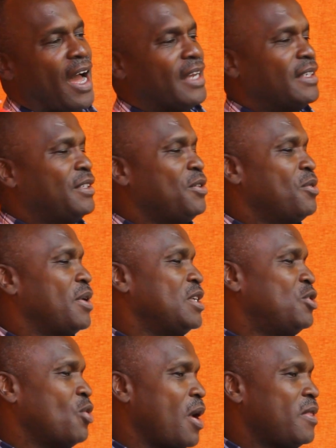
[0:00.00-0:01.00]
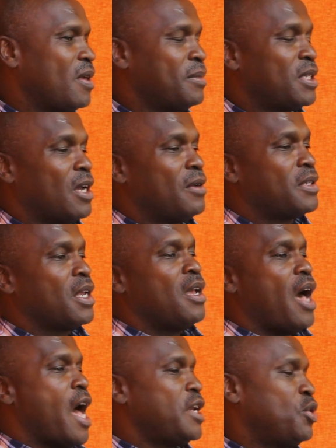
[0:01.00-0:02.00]
and enjoying themselves.
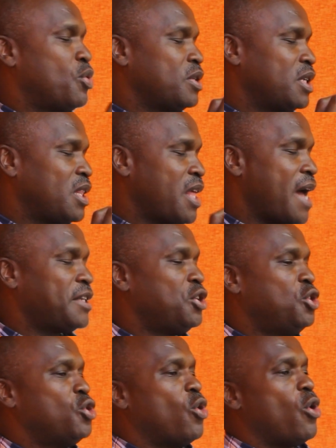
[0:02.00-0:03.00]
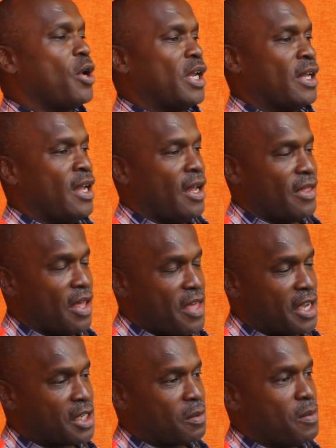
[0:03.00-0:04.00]
And it was that joy that
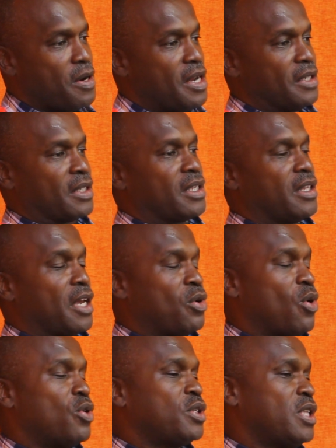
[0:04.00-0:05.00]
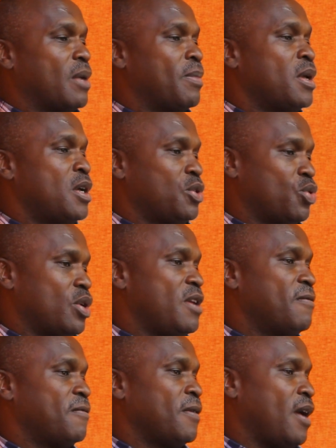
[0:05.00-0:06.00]
they experienced that caused them to
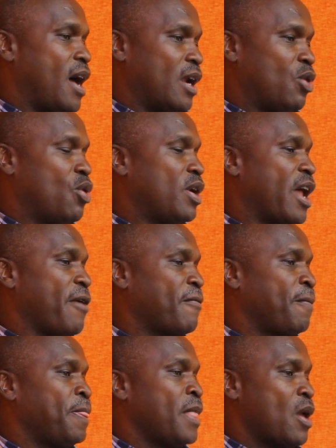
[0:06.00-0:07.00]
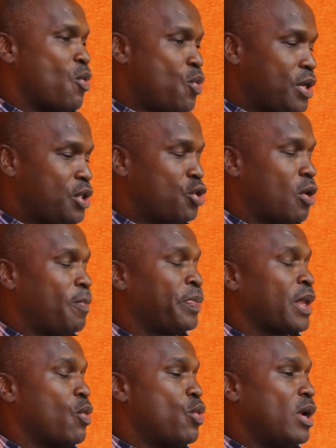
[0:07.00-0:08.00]
live a long life. Wisdom
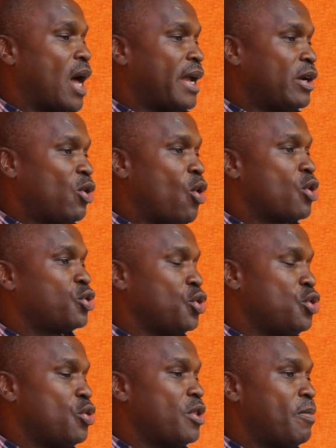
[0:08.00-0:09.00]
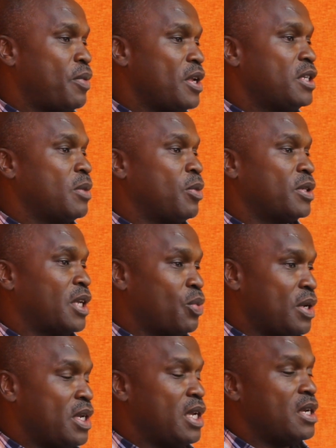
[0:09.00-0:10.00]
will unlock to you the principles that
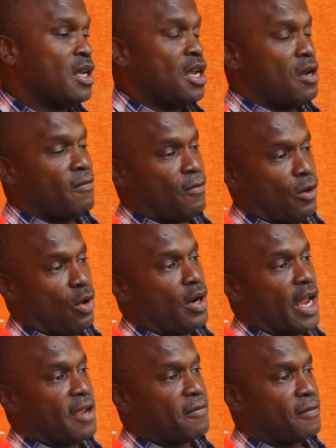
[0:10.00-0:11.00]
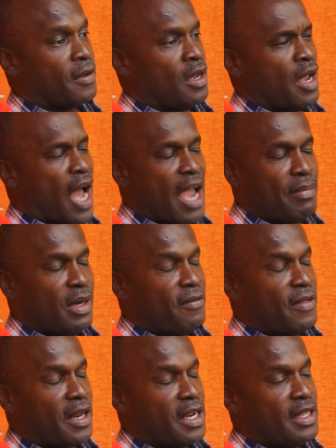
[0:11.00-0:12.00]
we need for long life. I
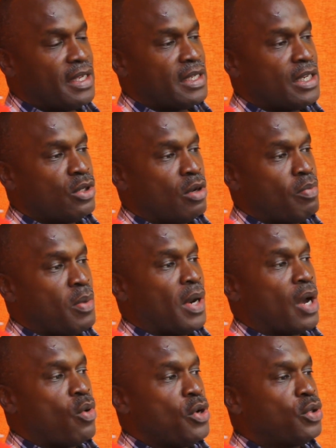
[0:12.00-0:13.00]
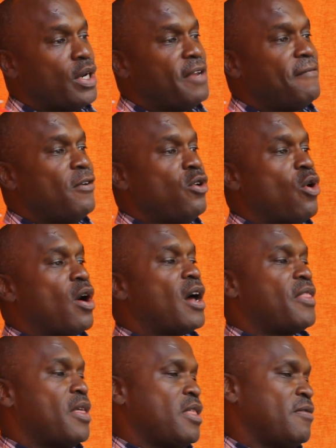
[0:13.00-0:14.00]
believe that in this season, people are going to live
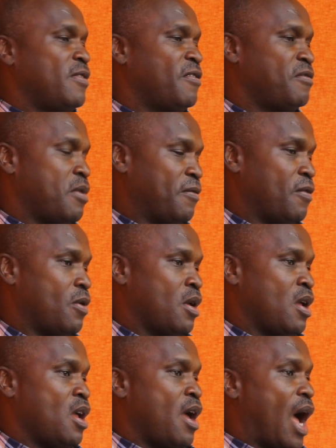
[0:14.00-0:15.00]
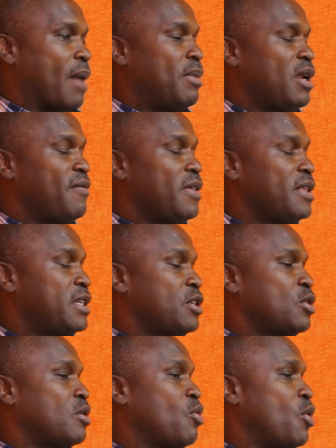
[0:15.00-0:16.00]
longer than they've lived before. I believe in this
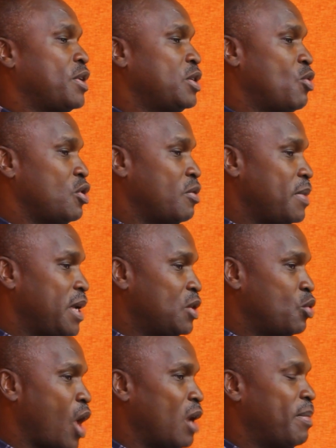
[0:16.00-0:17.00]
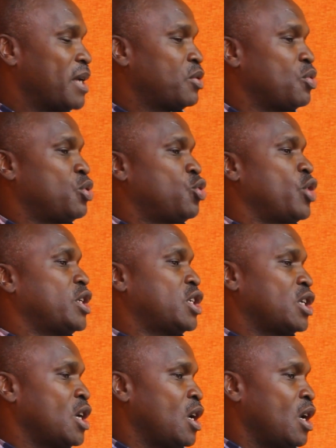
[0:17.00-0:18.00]
season, God is going to begin to help us to
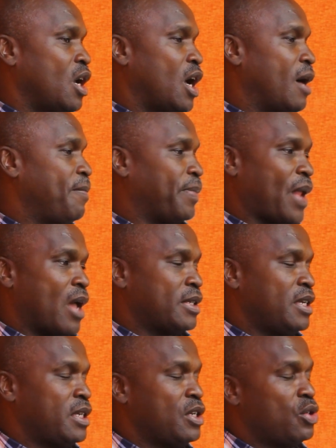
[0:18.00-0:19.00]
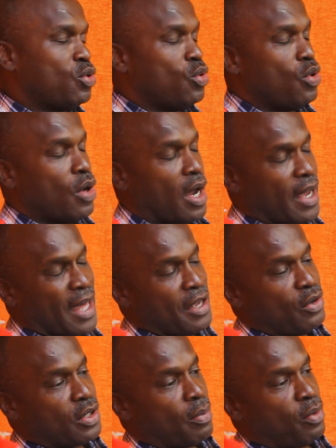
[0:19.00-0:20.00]
stretch. I was listening to, I
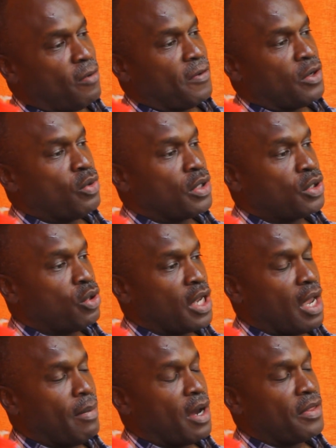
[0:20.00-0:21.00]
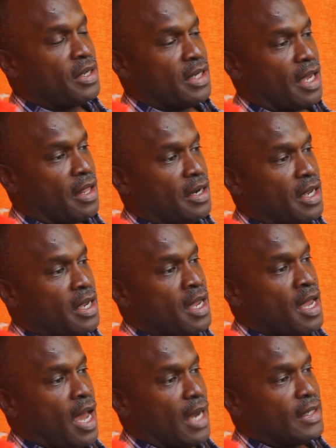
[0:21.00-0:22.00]
think it was a prophet who was talking about this the other day,
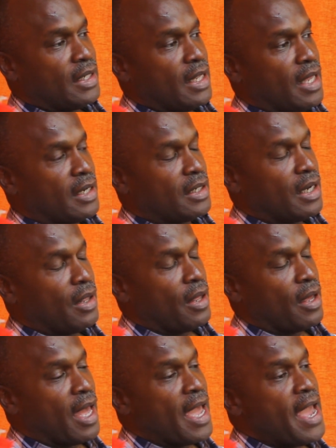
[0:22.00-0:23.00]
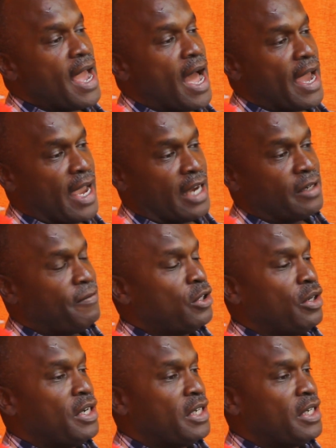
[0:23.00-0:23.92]
and said that AI, artificial